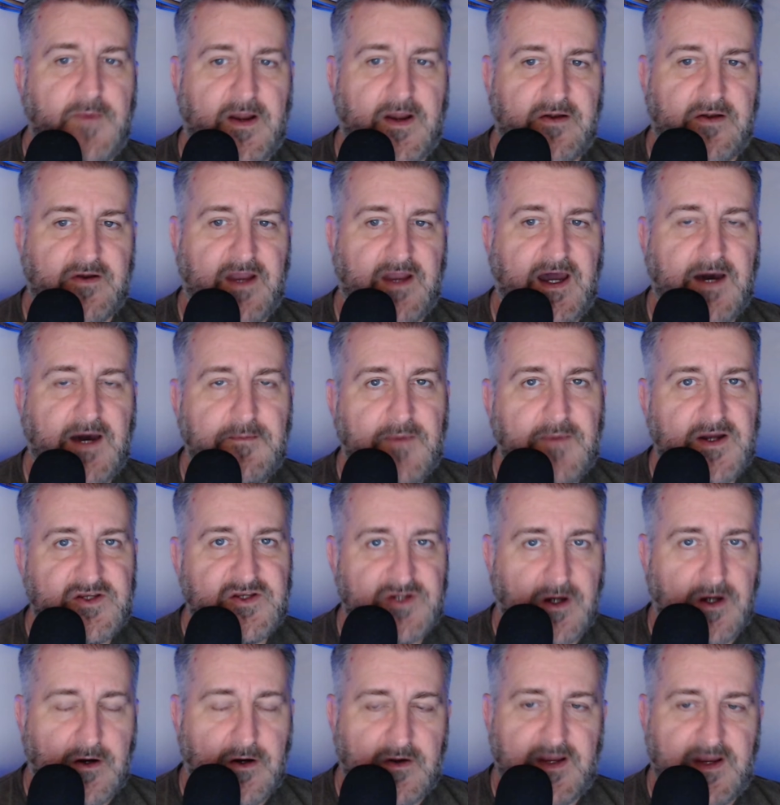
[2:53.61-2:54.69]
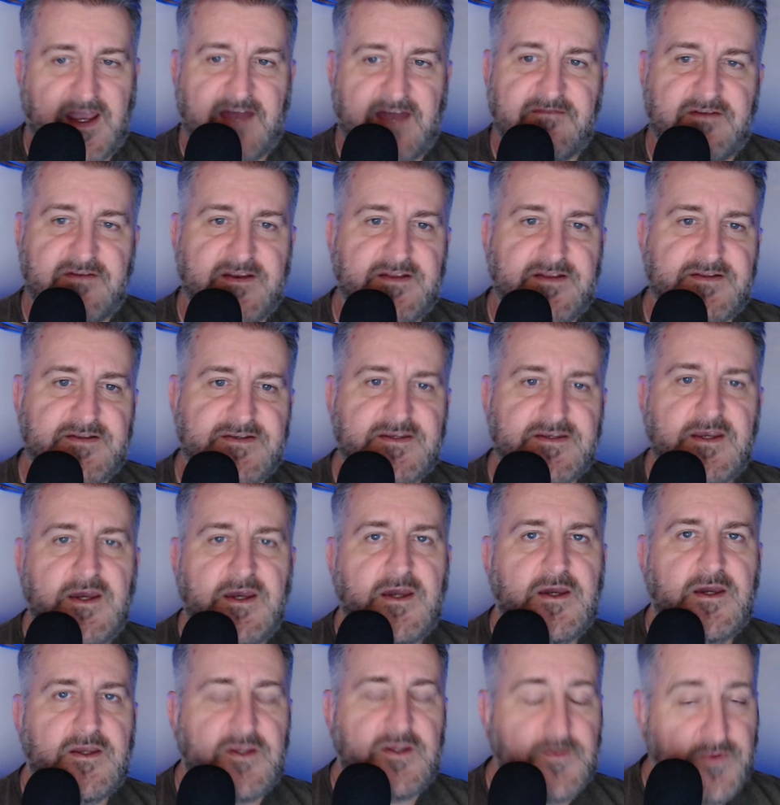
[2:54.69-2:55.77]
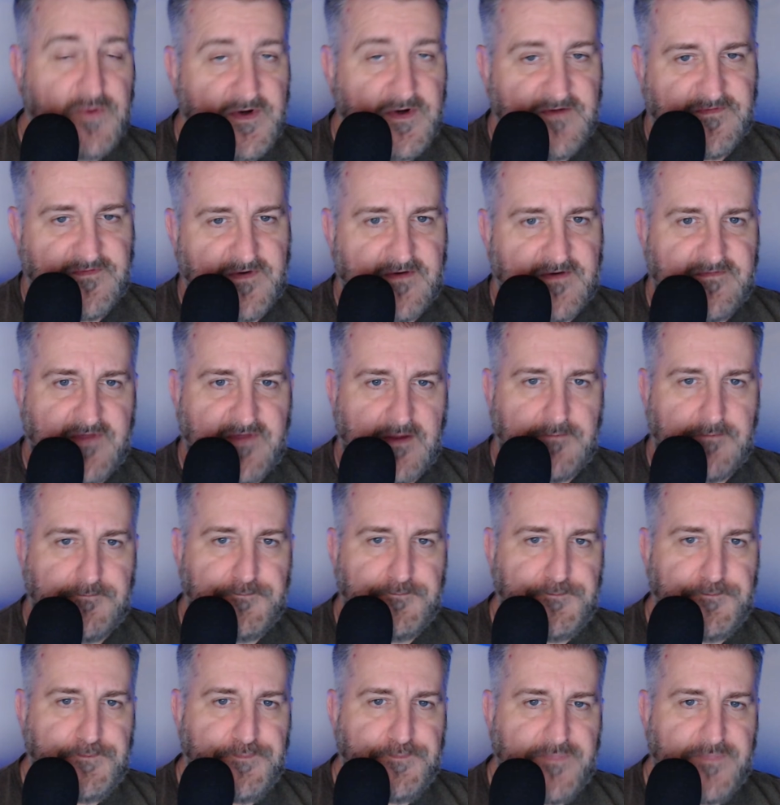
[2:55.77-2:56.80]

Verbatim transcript: matter how much hard evidence you put in front of them.